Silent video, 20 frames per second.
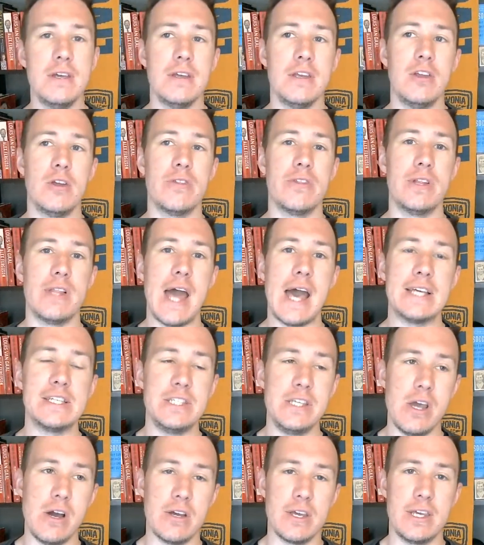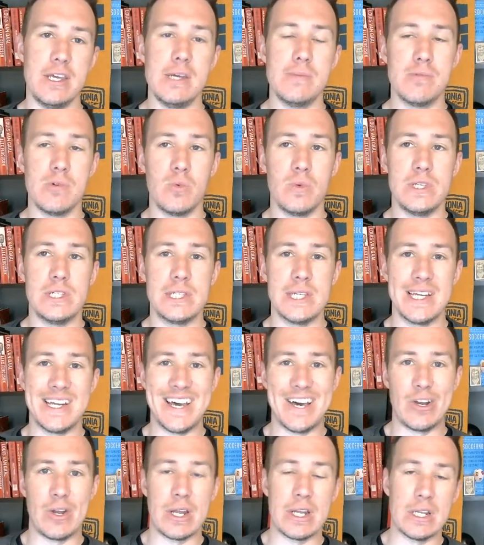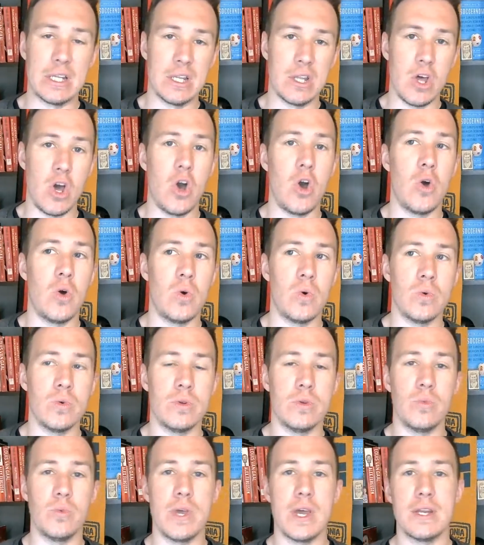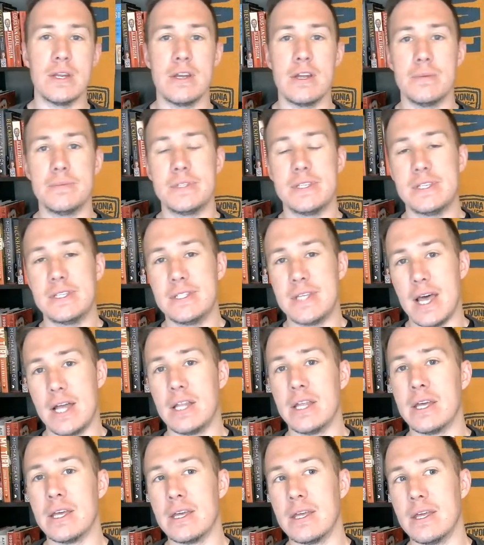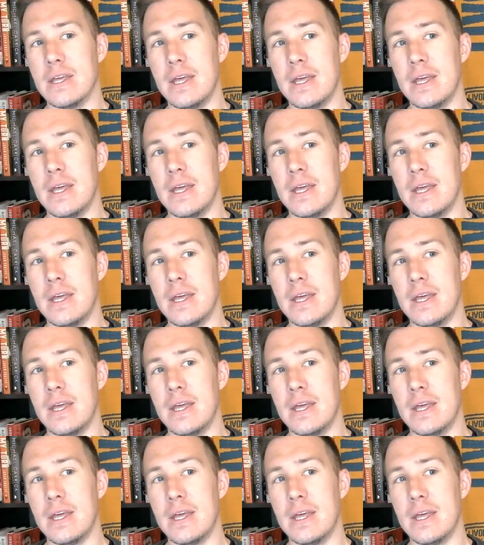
The last young keeper we sent out on loan, we ended up selling,